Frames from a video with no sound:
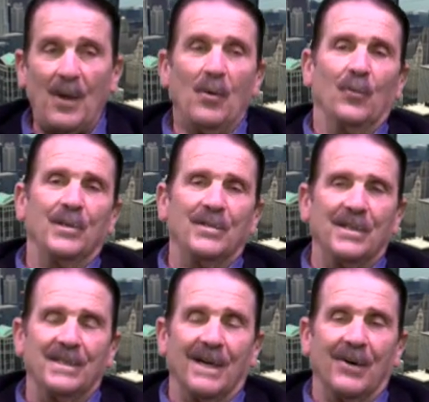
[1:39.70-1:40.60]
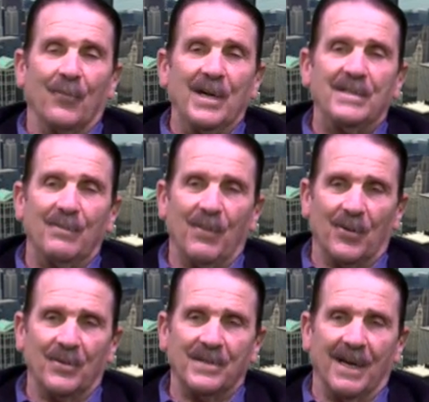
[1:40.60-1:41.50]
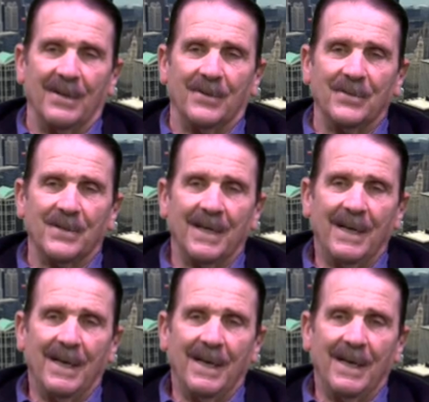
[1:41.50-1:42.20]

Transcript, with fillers: which is uh, racing motorcycles.